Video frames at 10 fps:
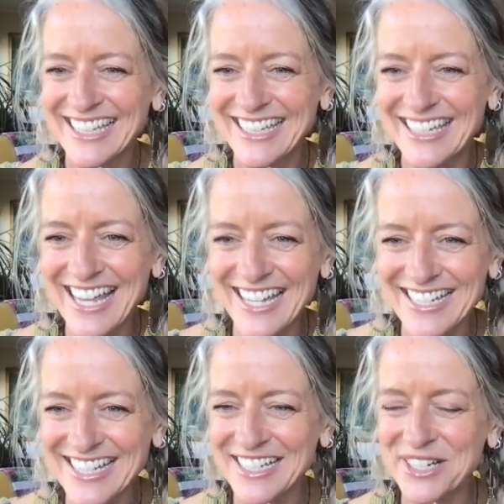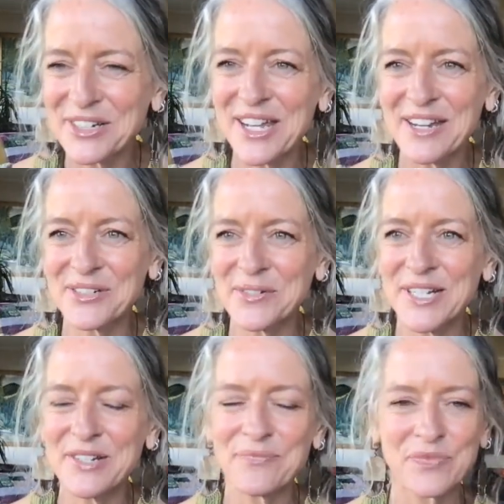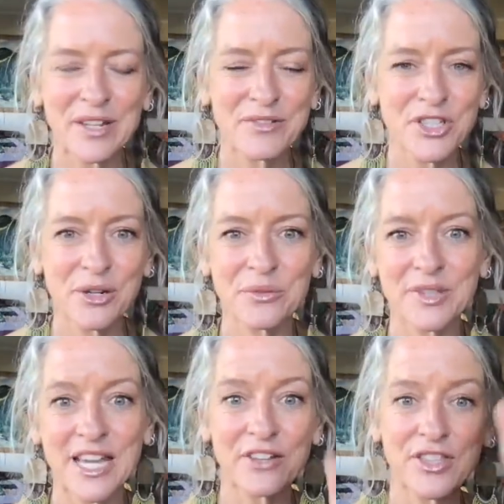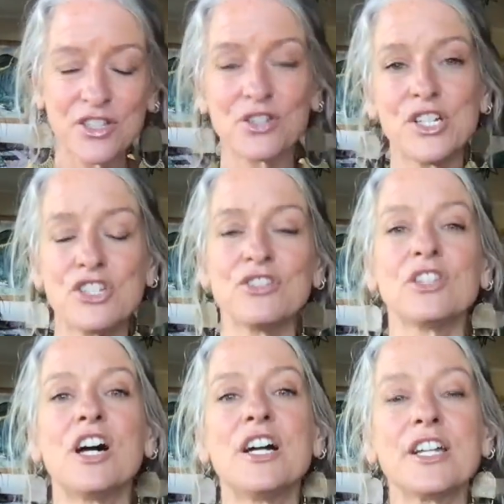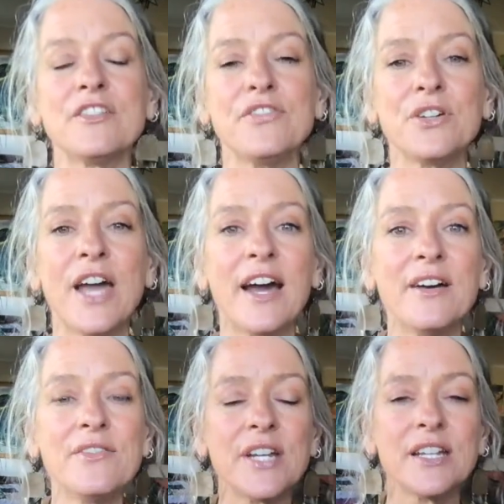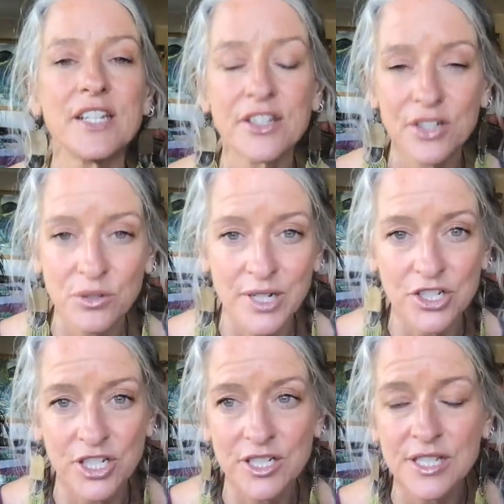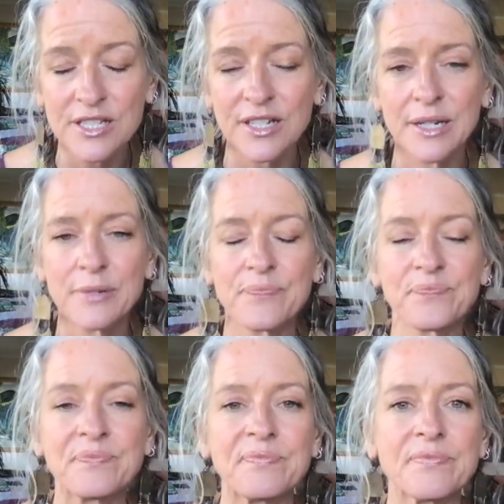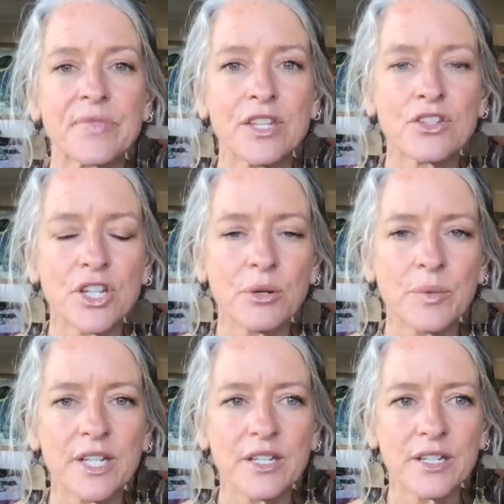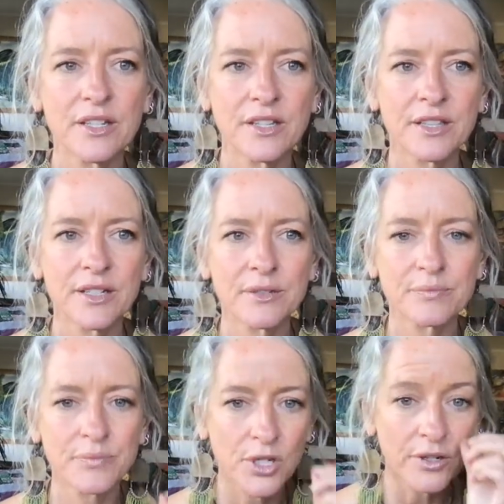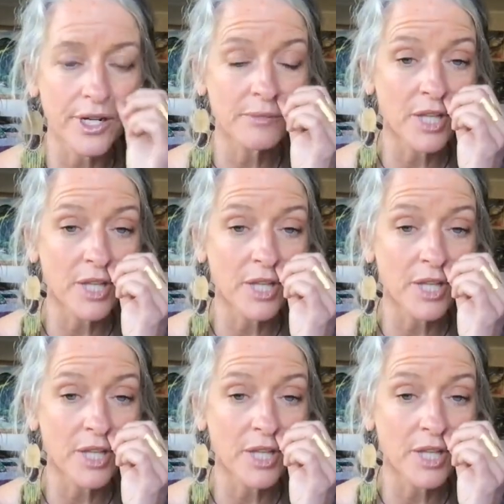yes. Okay, everyone. So without this going too long, if you have any other questions, um, so we the program